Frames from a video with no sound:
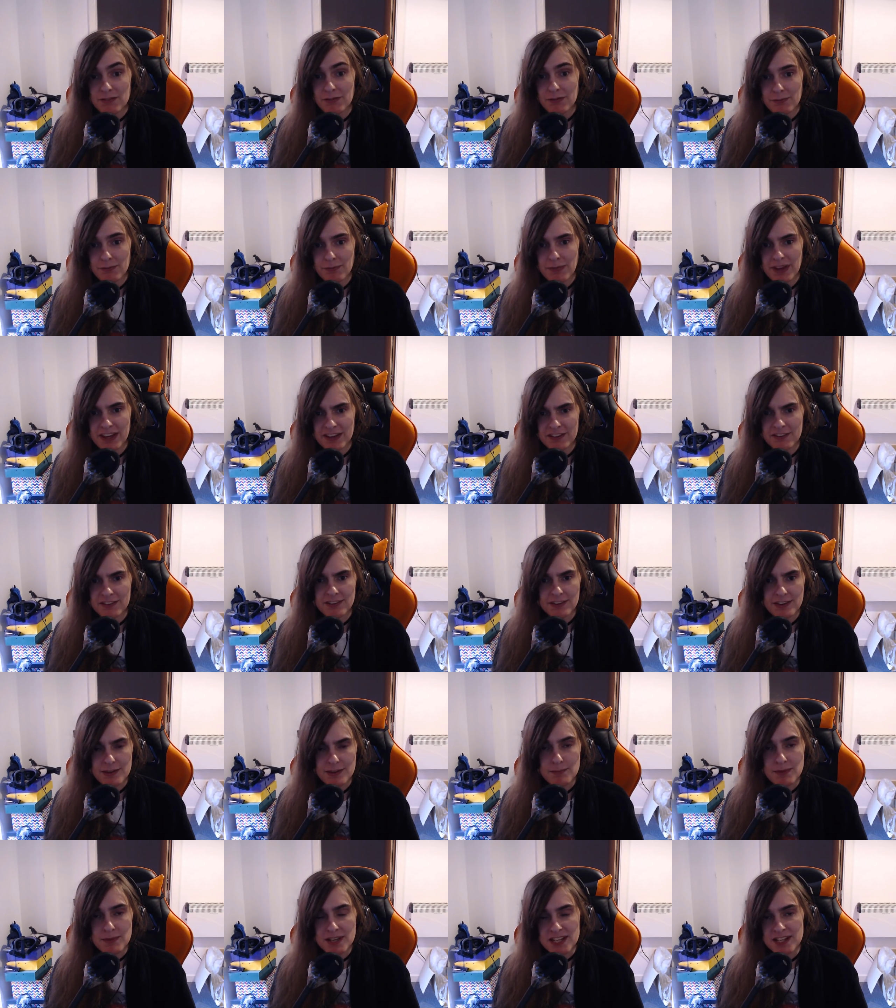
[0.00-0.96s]

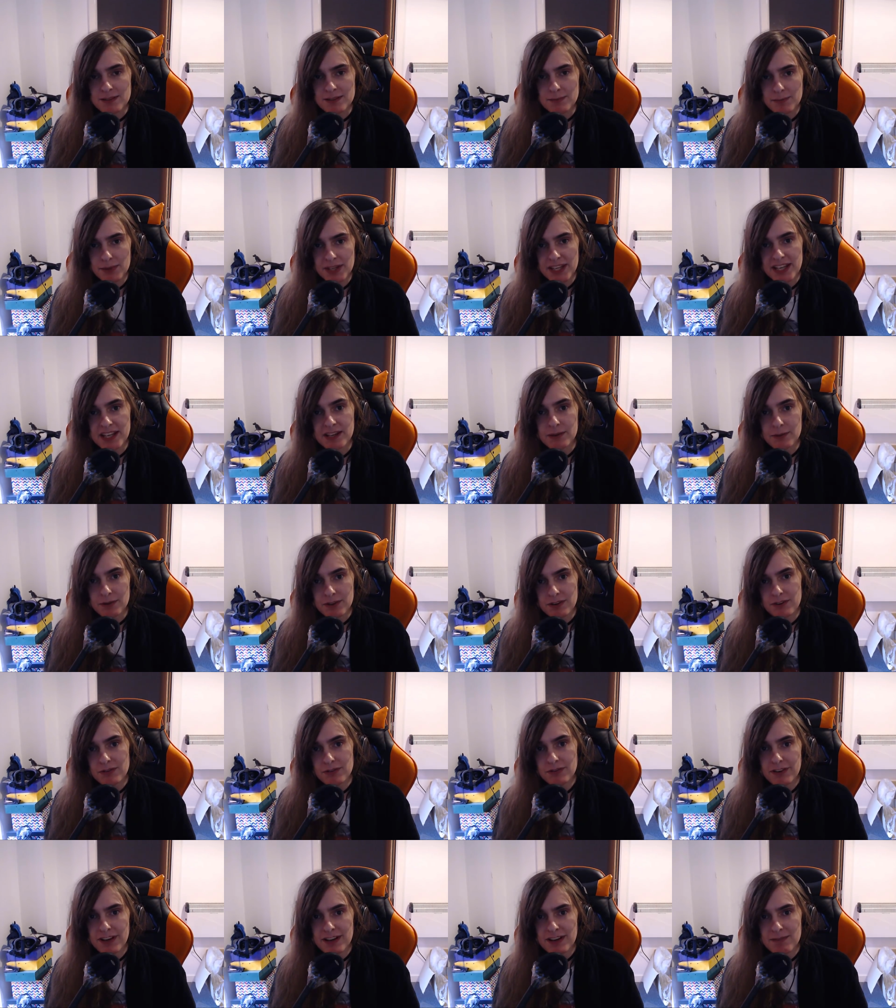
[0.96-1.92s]
actually been playing
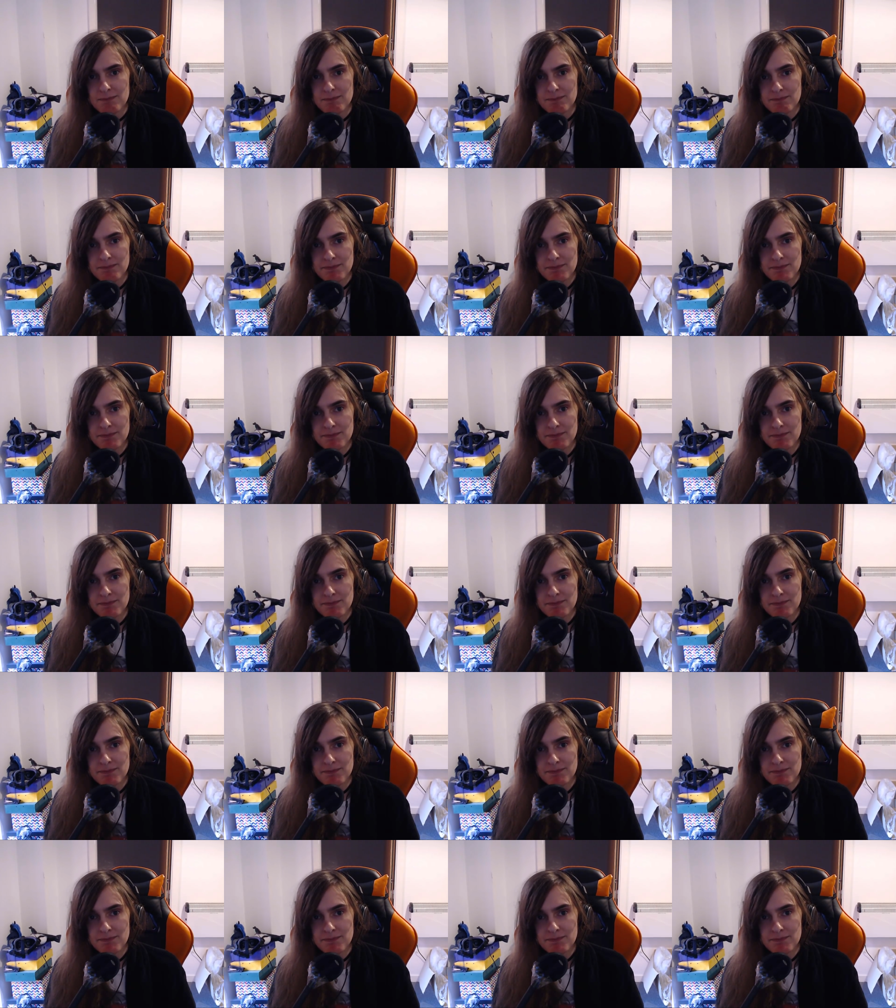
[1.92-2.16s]
Warframe.